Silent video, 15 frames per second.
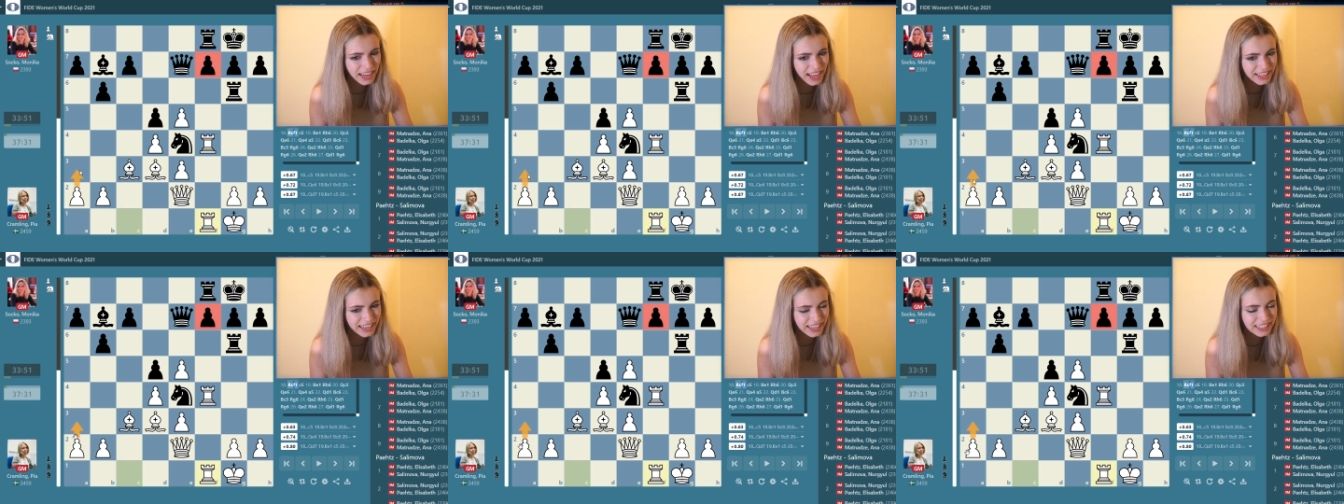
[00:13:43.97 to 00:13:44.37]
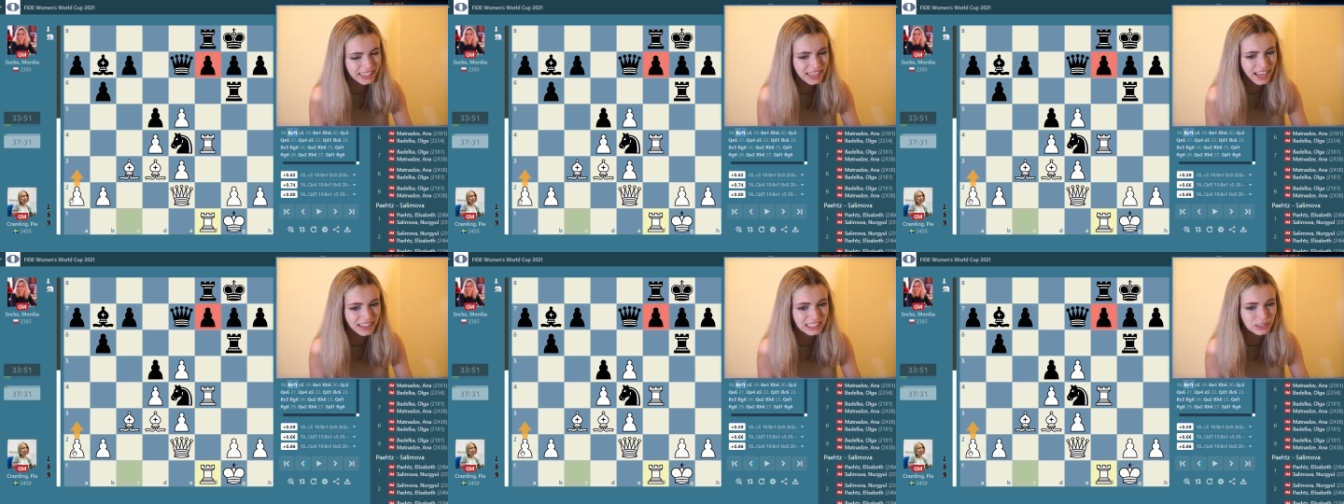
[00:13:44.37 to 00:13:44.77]
an
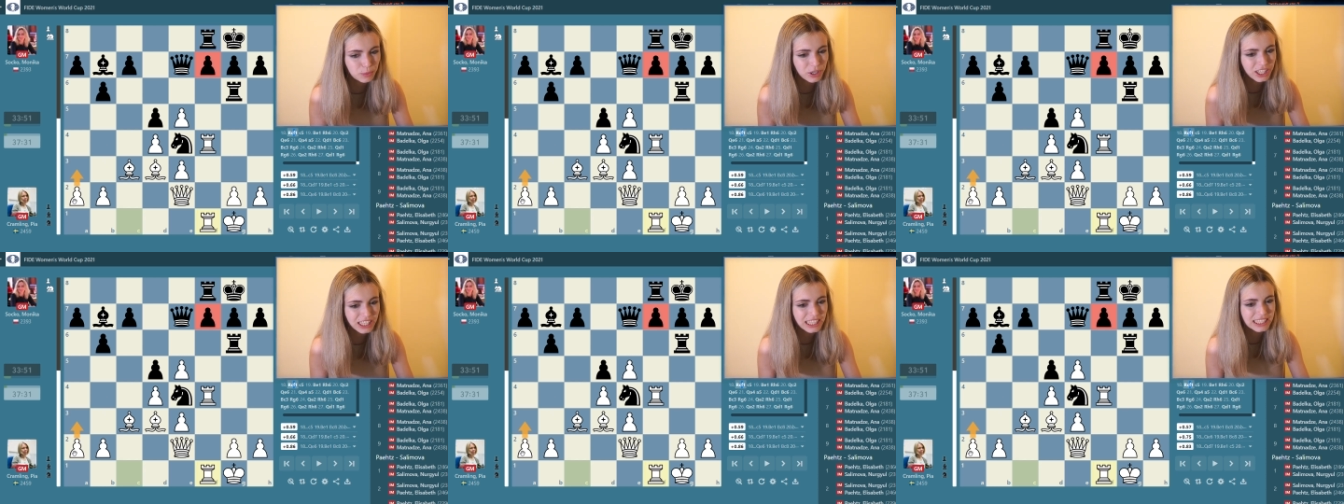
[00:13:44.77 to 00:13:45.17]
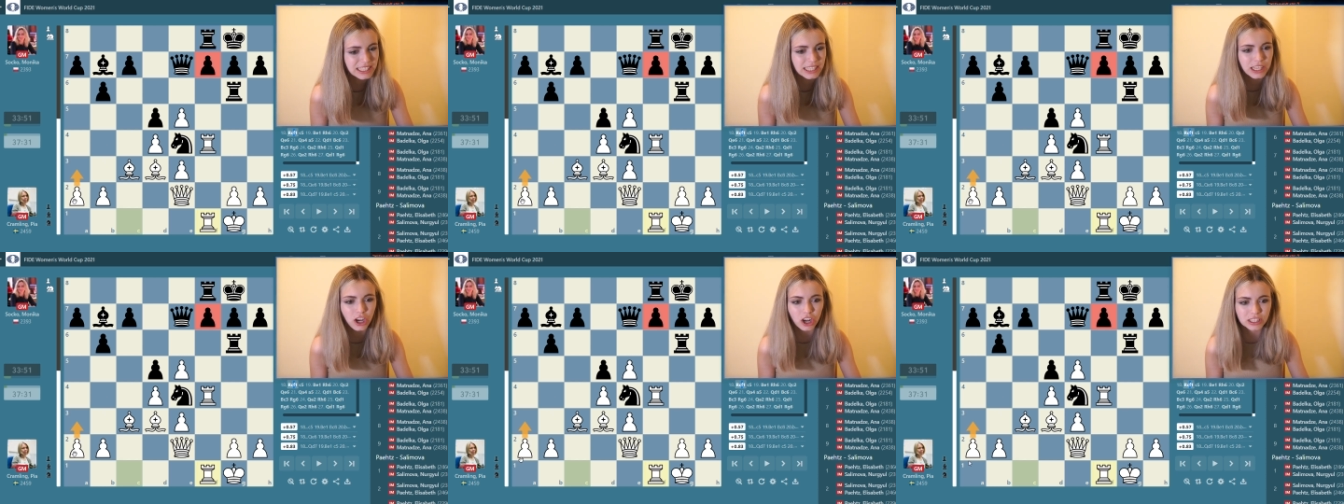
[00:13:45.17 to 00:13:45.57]
idea that we're going to
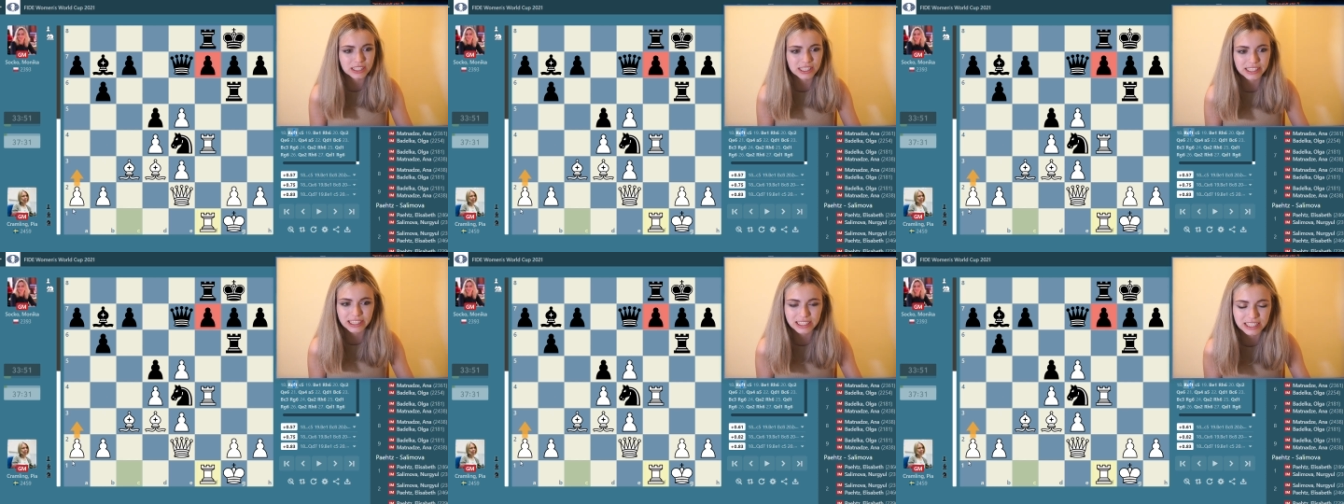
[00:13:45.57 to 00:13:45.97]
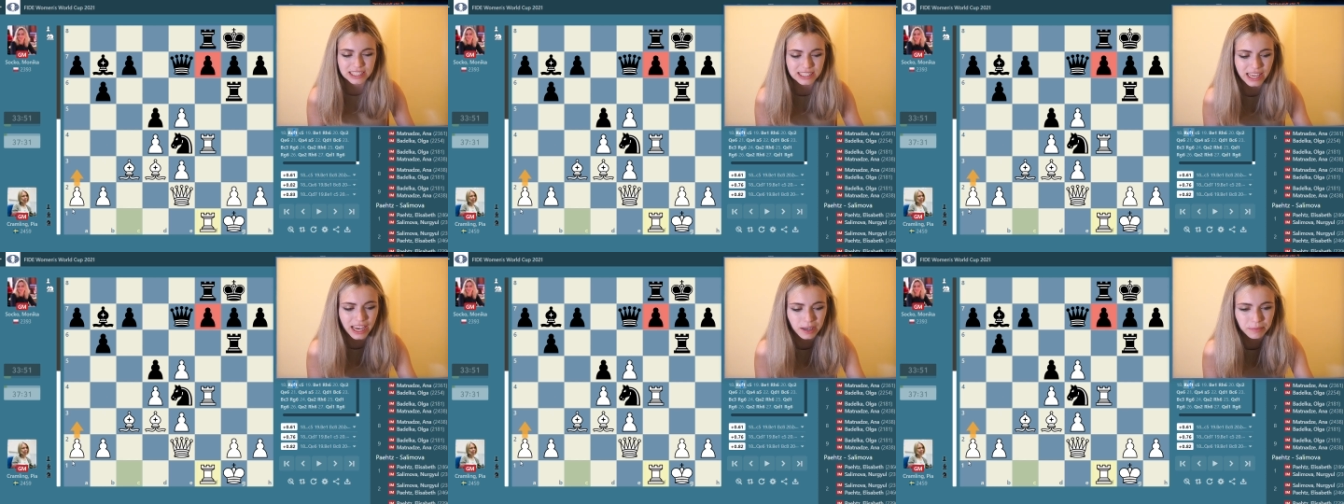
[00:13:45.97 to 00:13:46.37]
see constantly in this
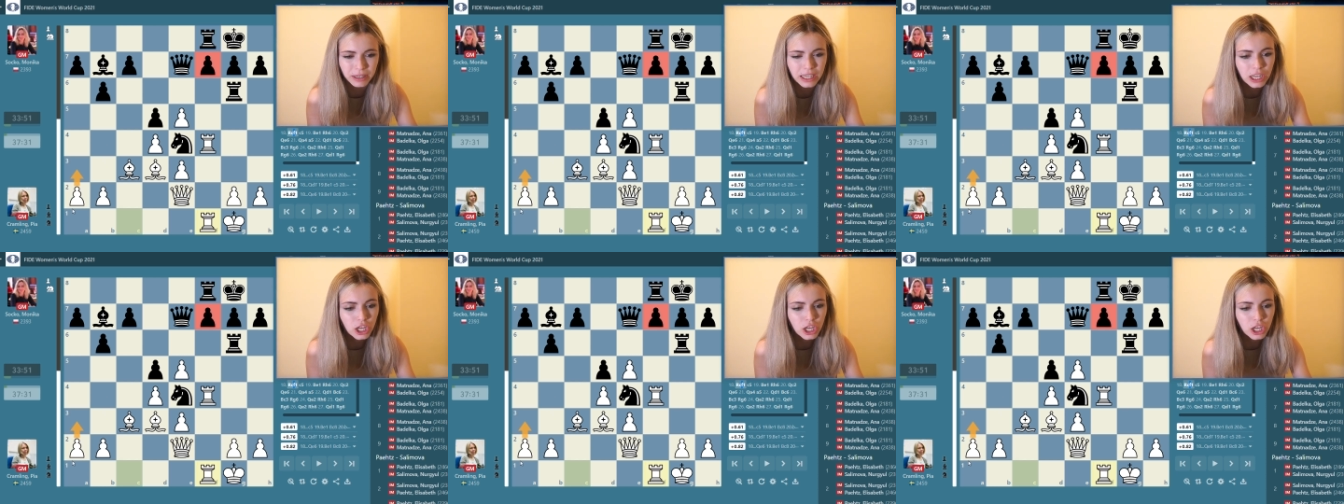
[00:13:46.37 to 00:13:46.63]
game.